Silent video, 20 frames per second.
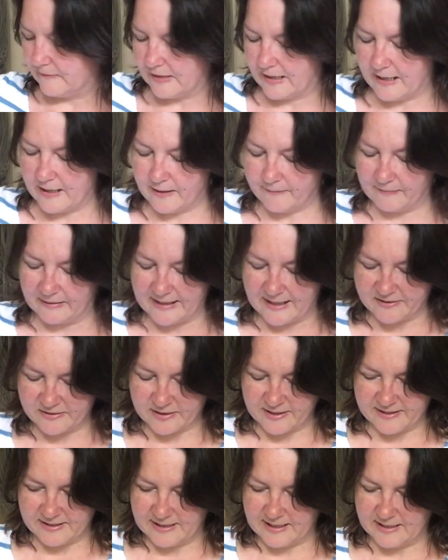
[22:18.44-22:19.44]
I'm glad
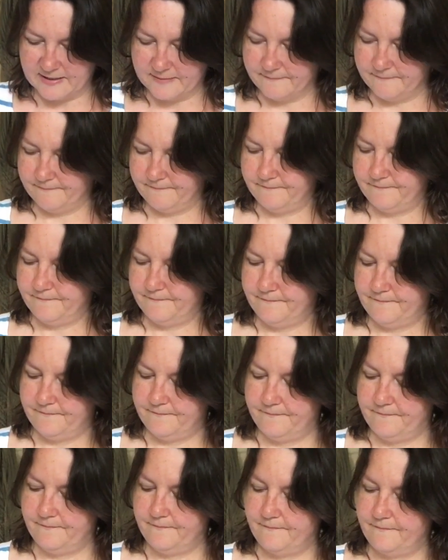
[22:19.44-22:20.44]
I did.
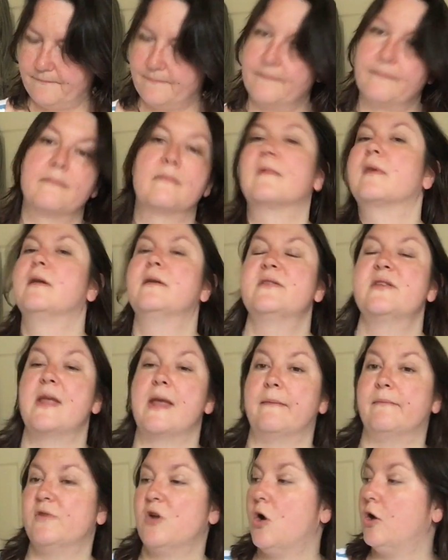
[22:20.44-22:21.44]
So
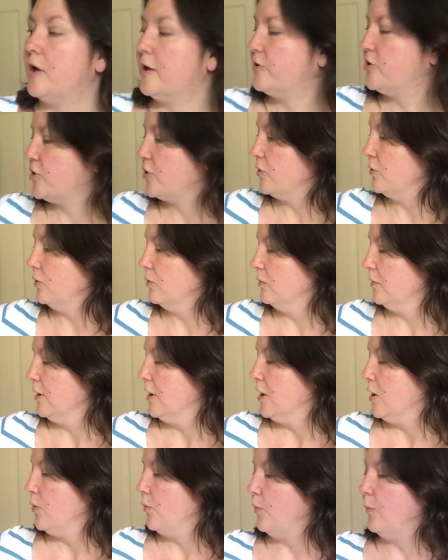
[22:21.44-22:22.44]
yeah, hollow shawl
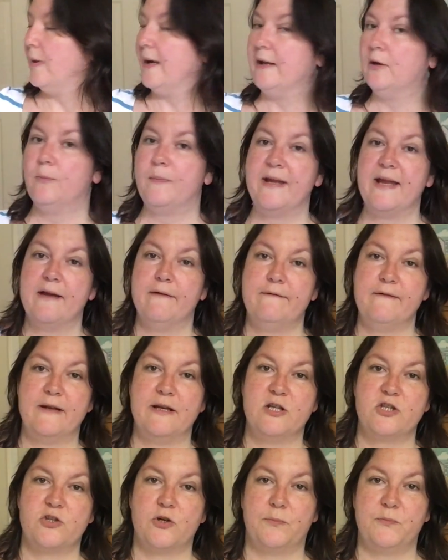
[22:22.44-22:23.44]
will be a
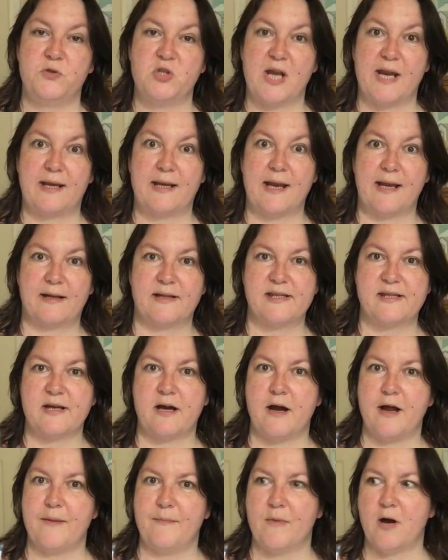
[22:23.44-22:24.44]
finished object next
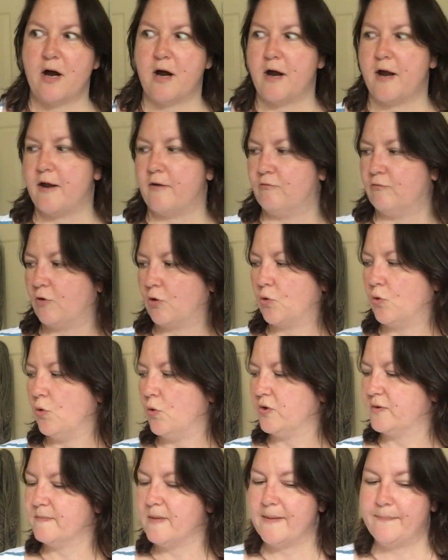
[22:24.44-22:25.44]
time I
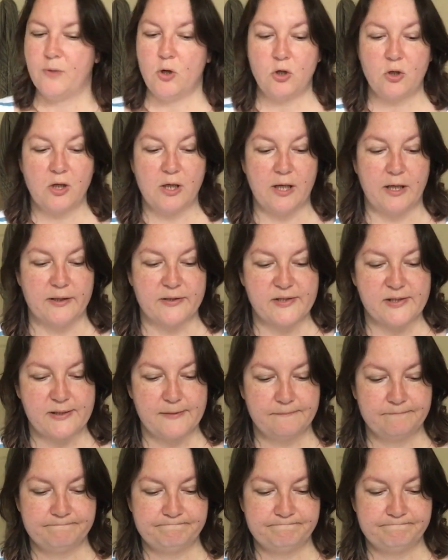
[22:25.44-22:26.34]
record my podcast.